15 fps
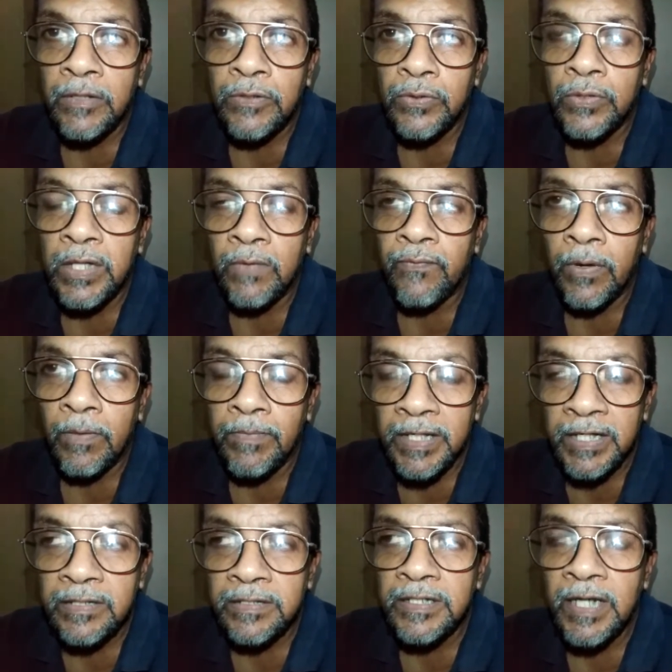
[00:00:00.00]
So then from
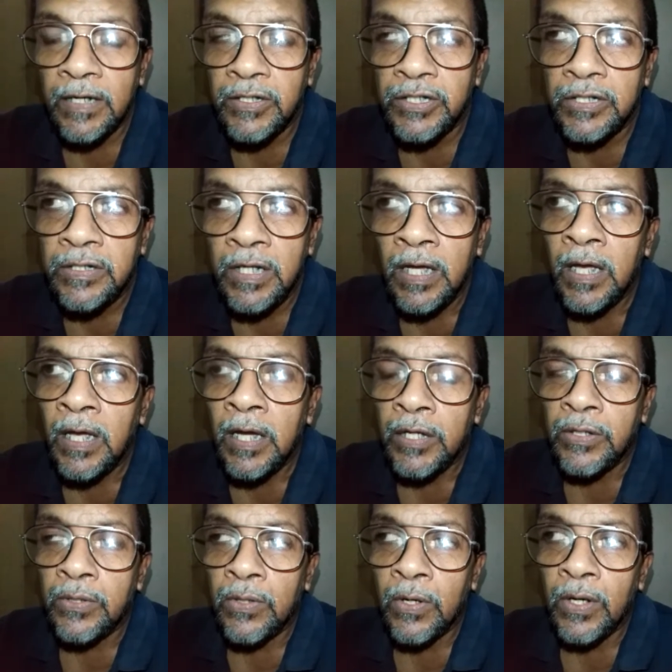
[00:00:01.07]
this junction,
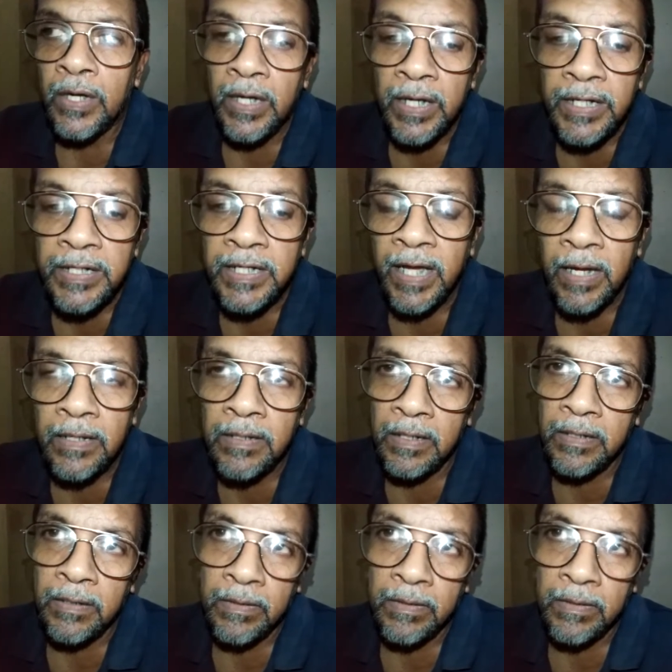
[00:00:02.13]
it can,